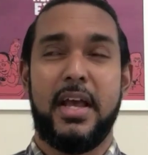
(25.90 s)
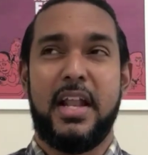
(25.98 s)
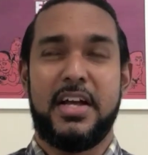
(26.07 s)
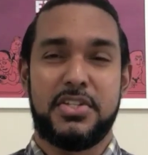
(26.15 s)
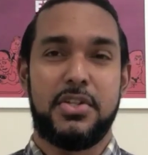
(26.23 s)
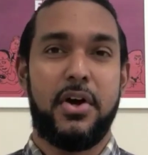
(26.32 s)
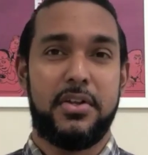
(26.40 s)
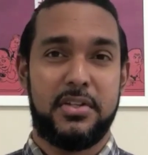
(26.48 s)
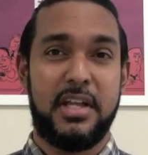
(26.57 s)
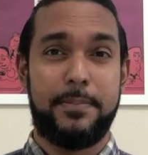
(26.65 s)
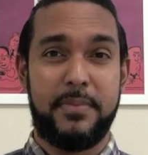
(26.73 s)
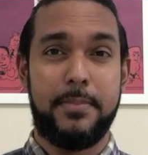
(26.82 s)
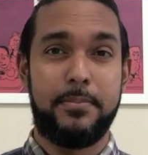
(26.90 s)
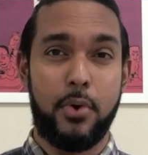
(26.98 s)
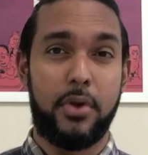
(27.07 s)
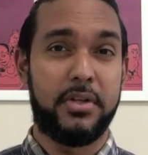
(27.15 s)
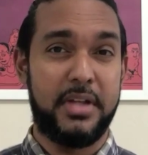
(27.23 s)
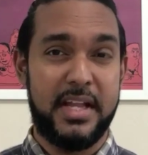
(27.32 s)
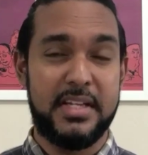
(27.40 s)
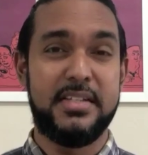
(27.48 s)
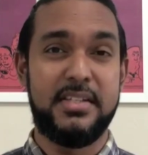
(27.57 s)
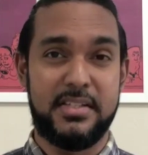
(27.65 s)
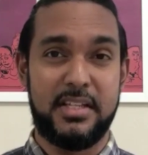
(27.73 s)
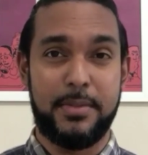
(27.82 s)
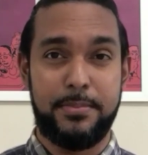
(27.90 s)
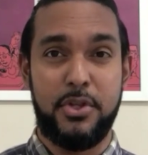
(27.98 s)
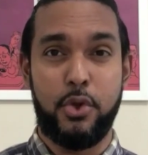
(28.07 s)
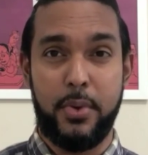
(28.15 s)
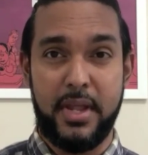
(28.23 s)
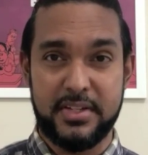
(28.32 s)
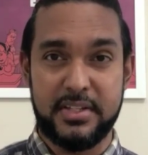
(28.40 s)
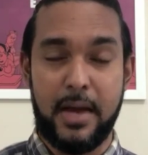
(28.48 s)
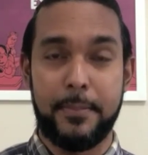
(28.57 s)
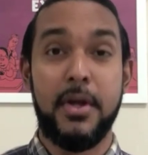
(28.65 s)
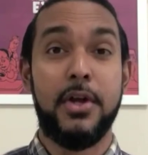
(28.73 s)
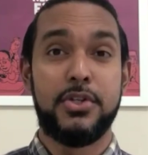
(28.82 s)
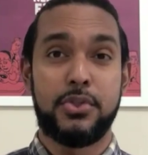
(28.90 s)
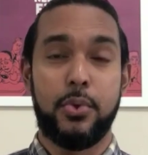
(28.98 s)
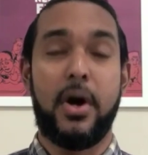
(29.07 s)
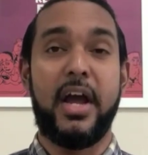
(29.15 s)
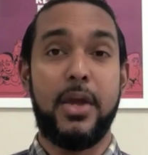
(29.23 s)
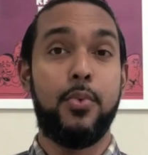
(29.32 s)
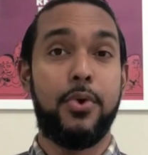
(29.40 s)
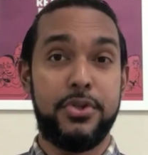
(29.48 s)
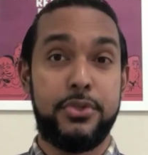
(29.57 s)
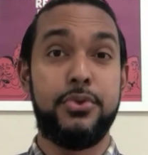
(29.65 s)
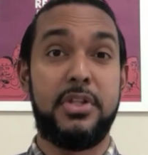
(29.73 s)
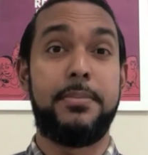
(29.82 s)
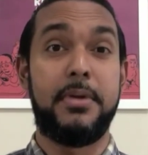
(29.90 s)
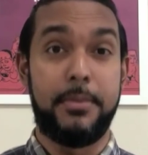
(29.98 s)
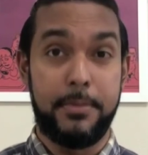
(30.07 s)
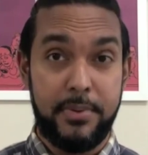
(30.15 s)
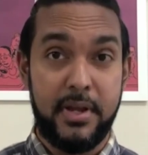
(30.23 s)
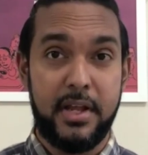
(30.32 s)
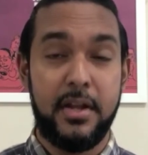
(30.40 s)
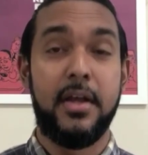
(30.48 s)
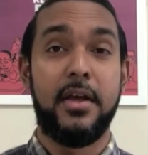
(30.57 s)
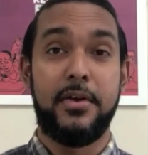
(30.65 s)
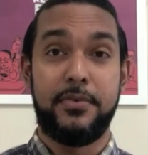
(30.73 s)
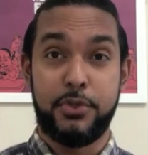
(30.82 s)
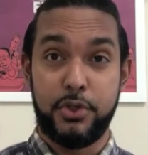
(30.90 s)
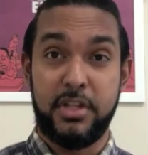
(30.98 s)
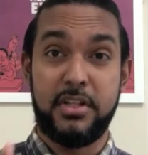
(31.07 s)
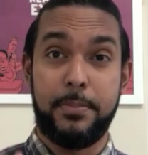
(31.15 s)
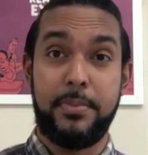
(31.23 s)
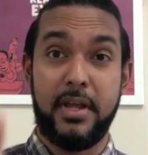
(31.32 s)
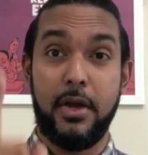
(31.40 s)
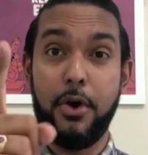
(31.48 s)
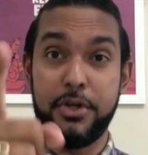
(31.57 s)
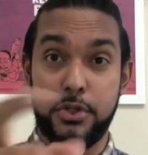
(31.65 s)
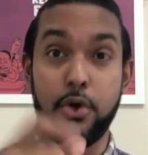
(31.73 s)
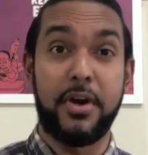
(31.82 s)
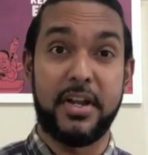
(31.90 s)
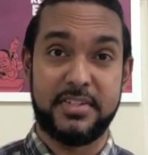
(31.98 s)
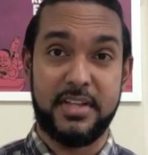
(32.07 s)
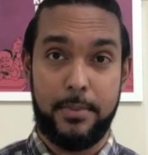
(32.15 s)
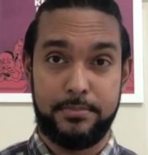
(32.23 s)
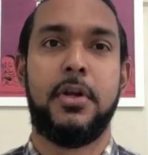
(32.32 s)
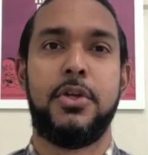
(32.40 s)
it has not yet been brought on any CSEC POA exam. So I want you to be prepared should it appear on your exam.